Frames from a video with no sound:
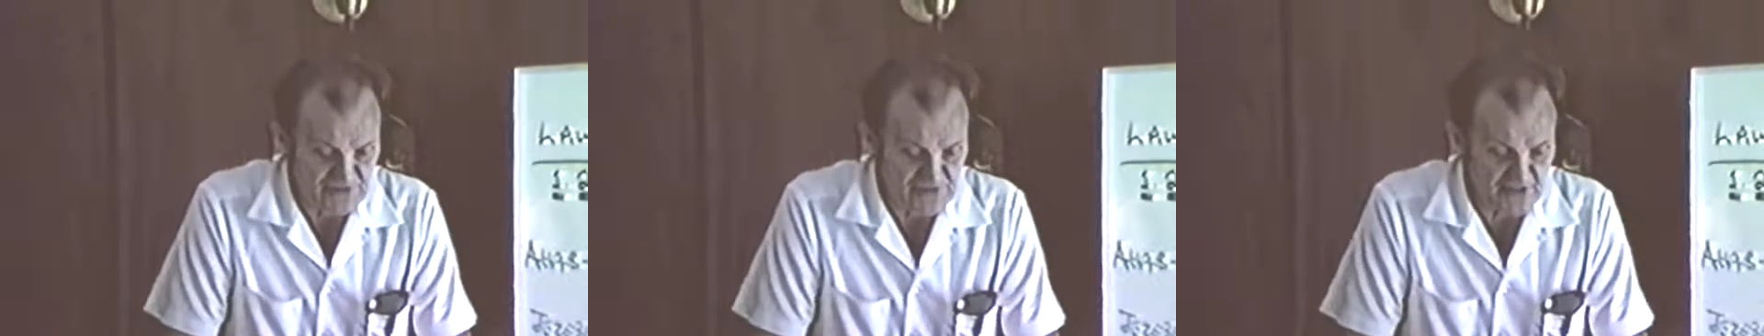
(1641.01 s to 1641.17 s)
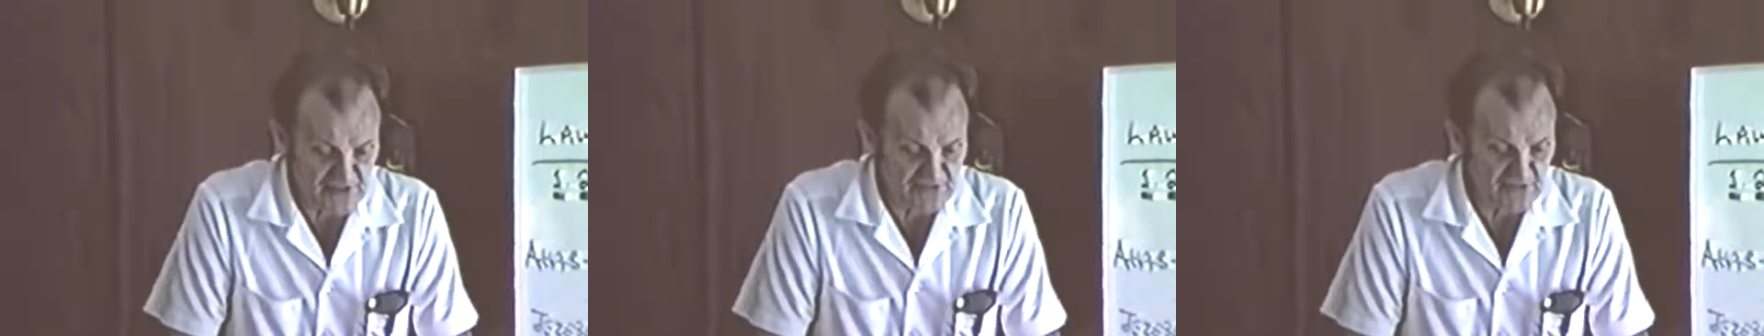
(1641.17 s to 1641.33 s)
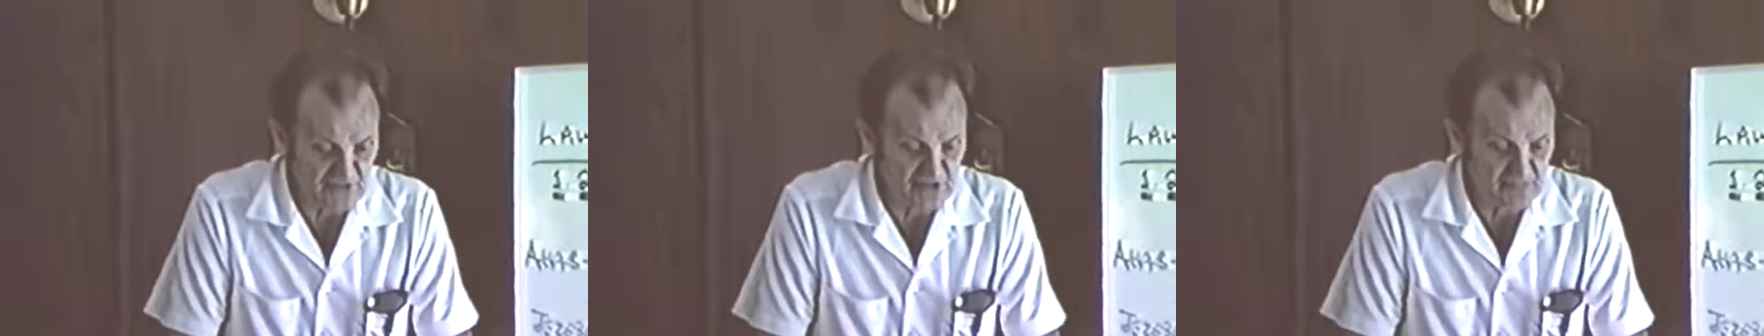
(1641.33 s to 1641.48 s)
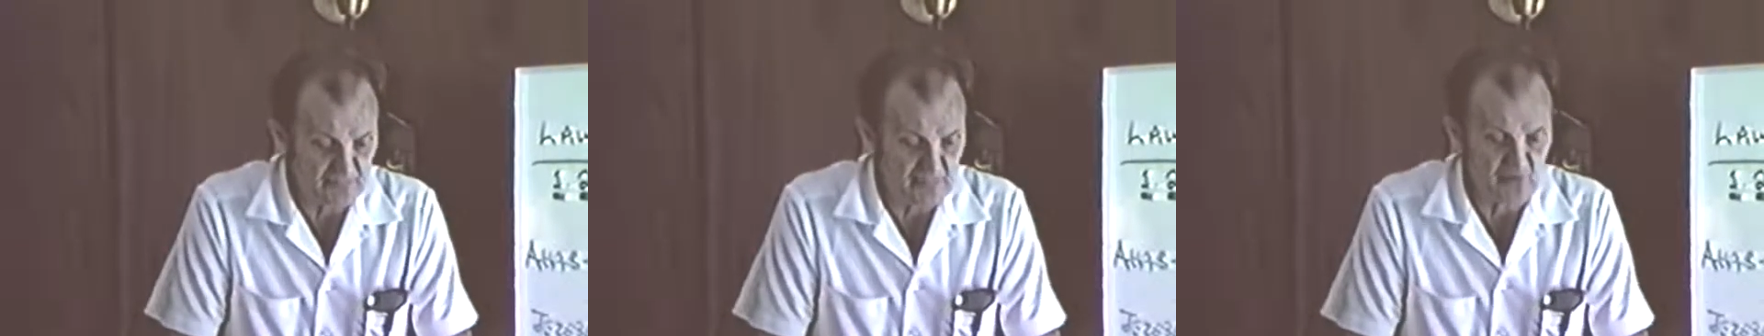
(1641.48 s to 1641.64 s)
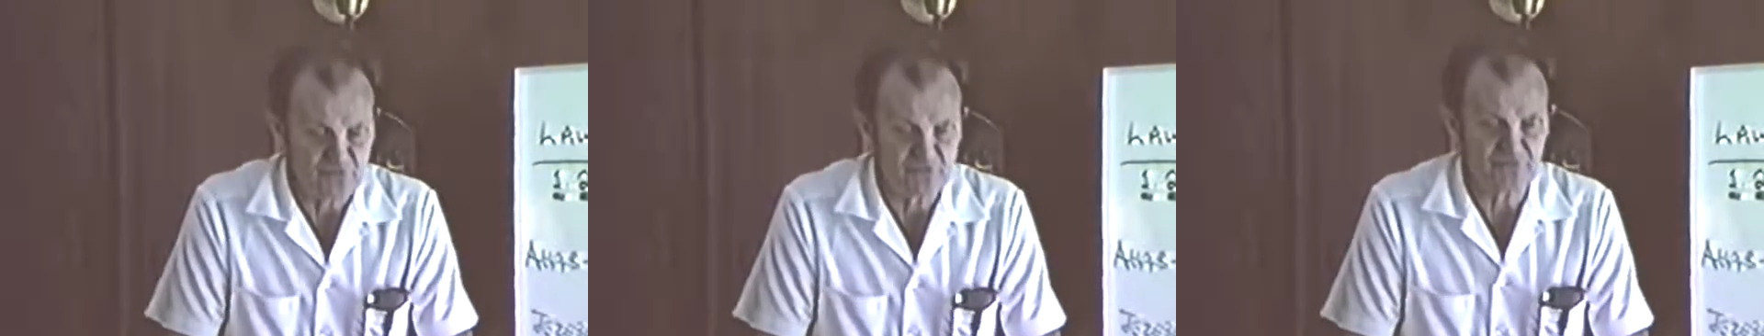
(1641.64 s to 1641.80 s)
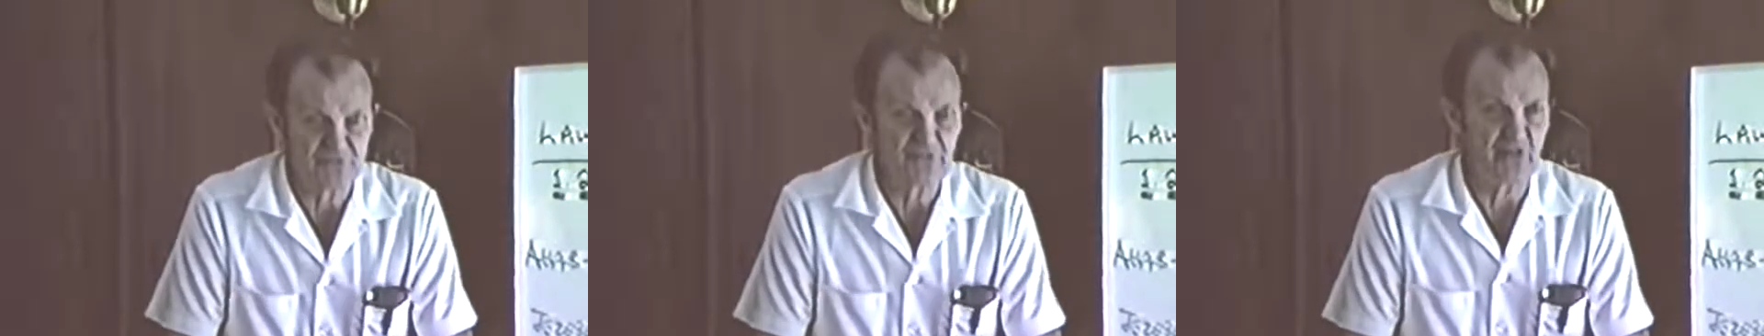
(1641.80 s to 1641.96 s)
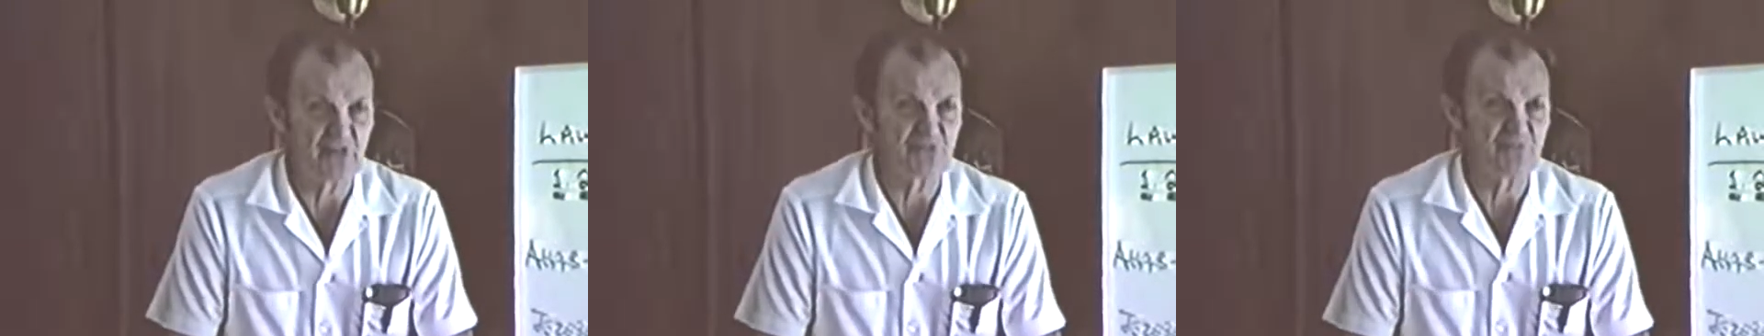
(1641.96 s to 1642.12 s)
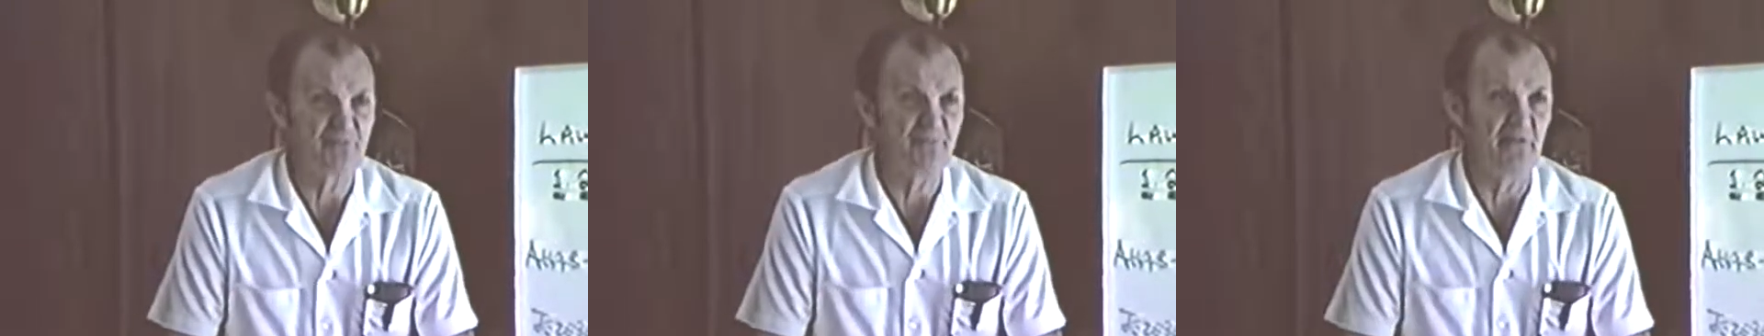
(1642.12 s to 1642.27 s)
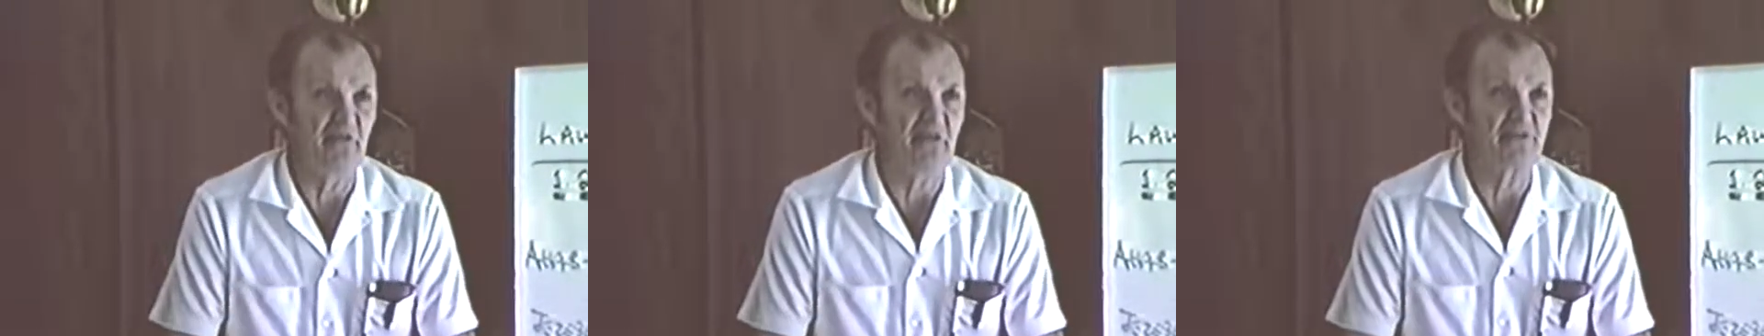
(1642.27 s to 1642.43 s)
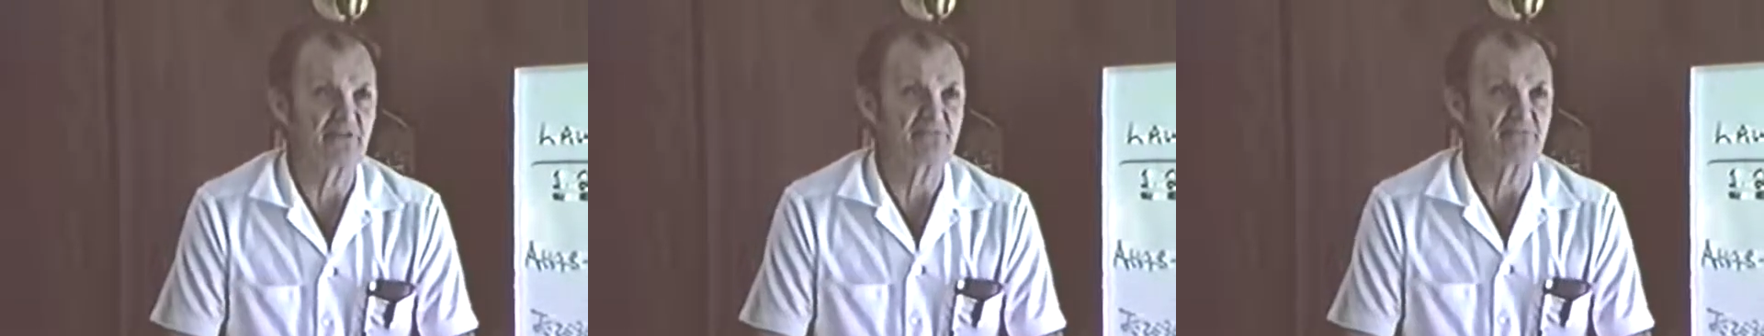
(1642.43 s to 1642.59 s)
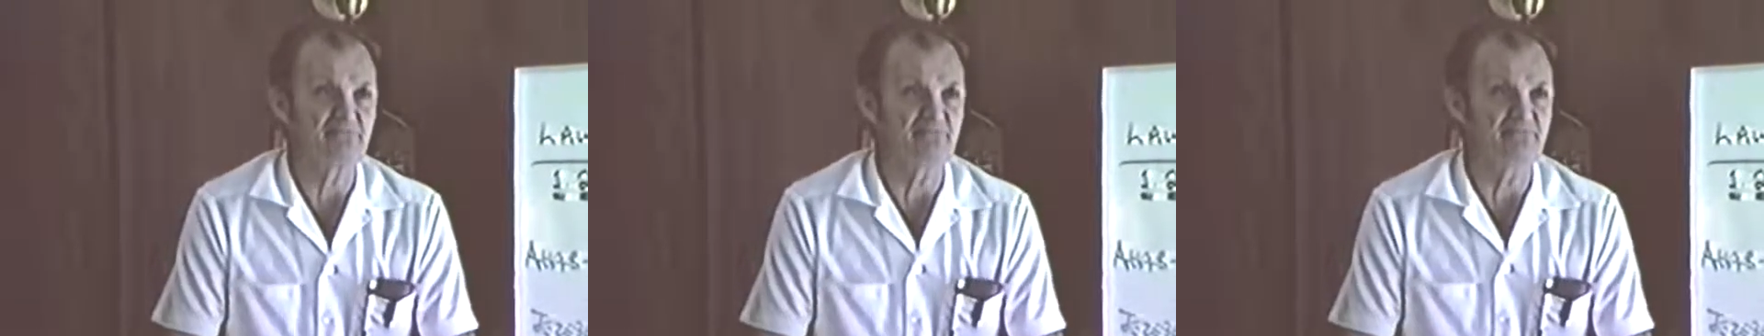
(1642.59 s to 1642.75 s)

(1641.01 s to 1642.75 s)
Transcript: such an exposure takes place,